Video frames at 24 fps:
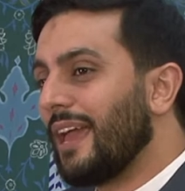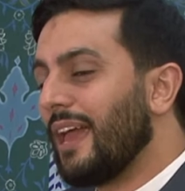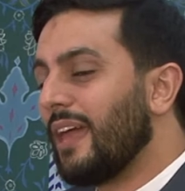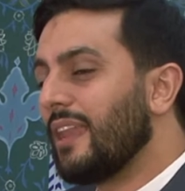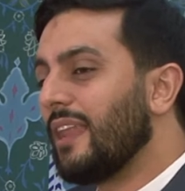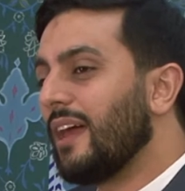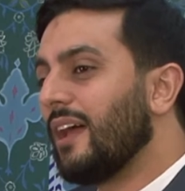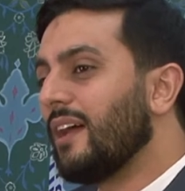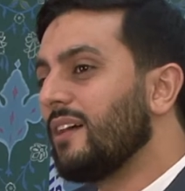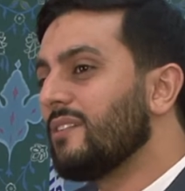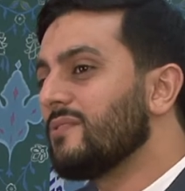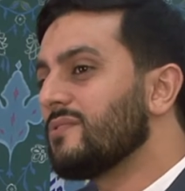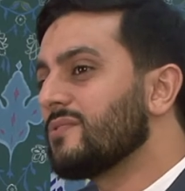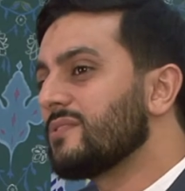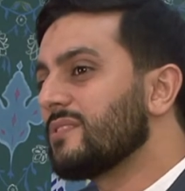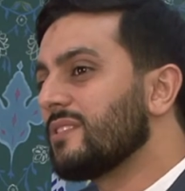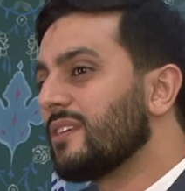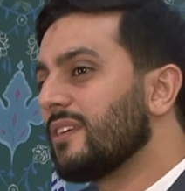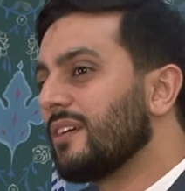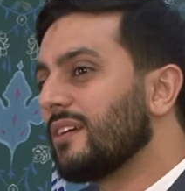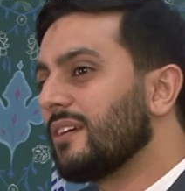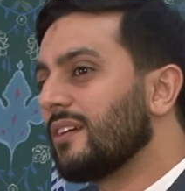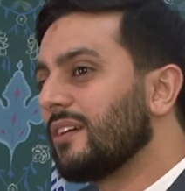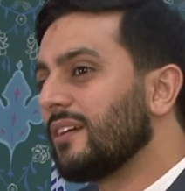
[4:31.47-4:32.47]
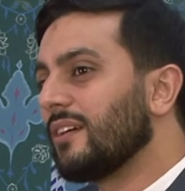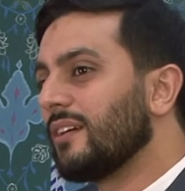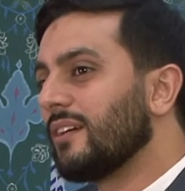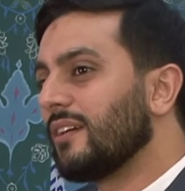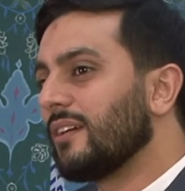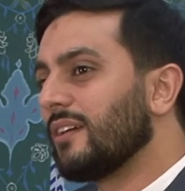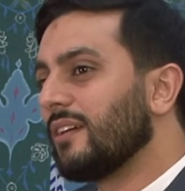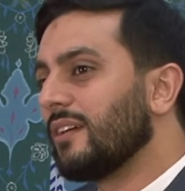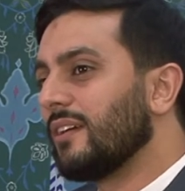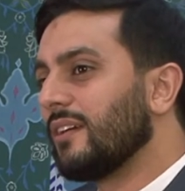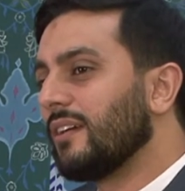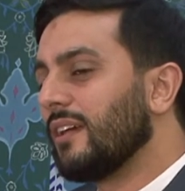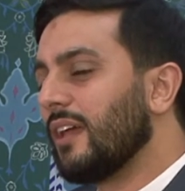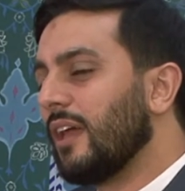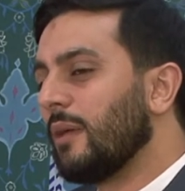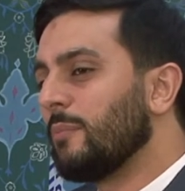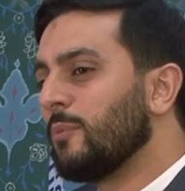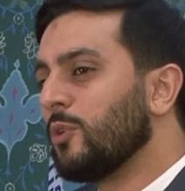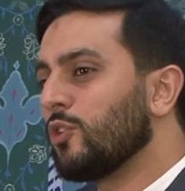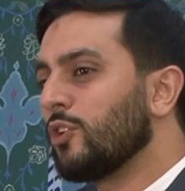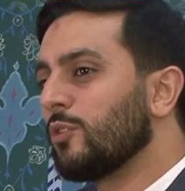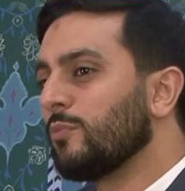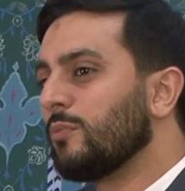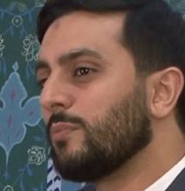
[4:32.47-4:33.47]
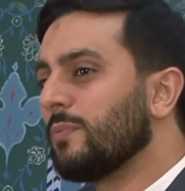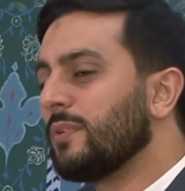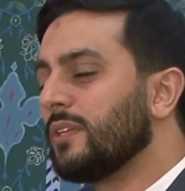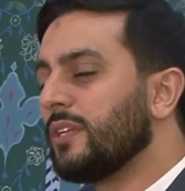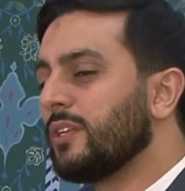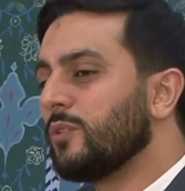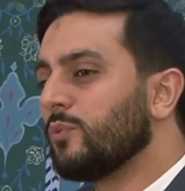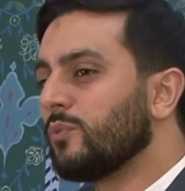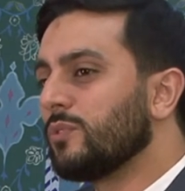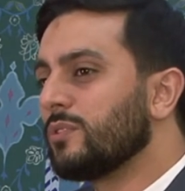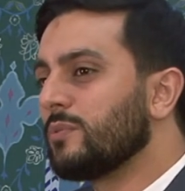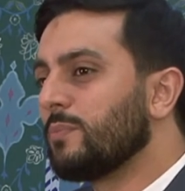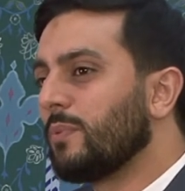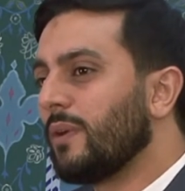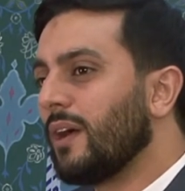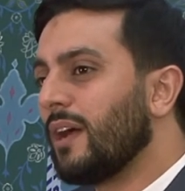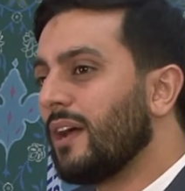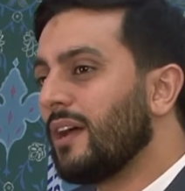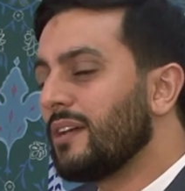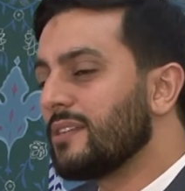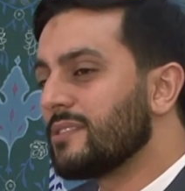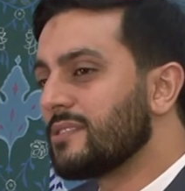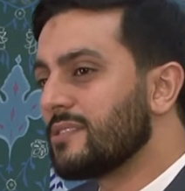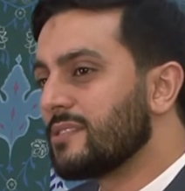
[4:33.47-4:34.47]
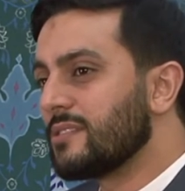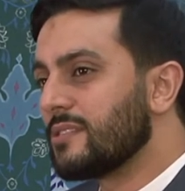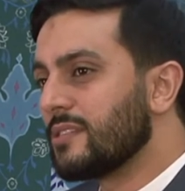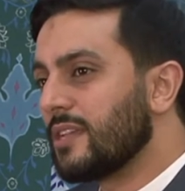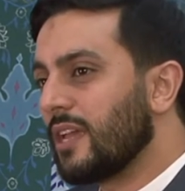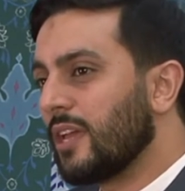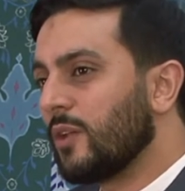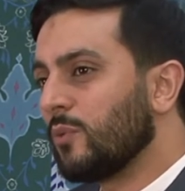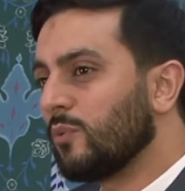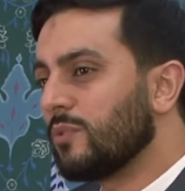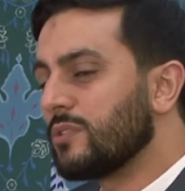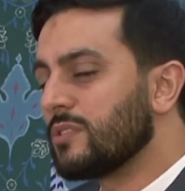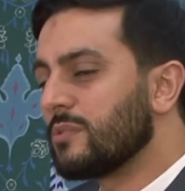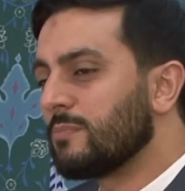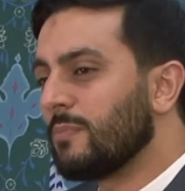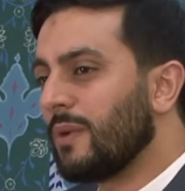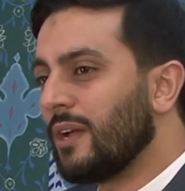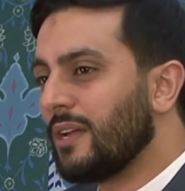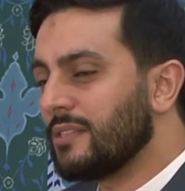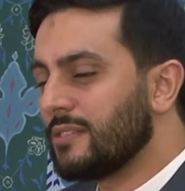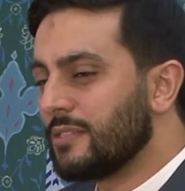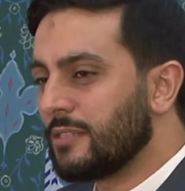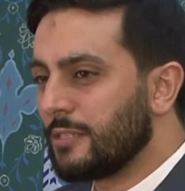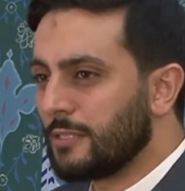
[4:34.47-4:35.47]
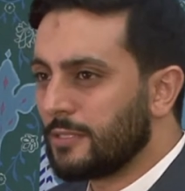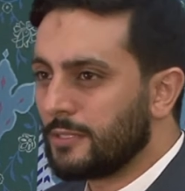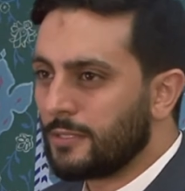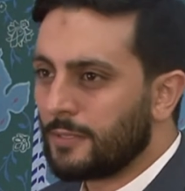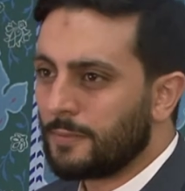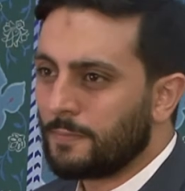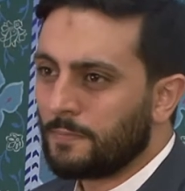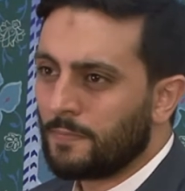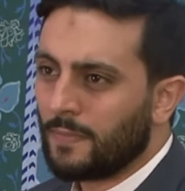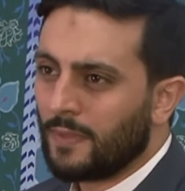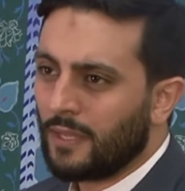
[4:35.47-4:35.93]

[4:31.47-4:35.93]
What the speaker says: And after Amir al-Mu'mineen would pass and was martyred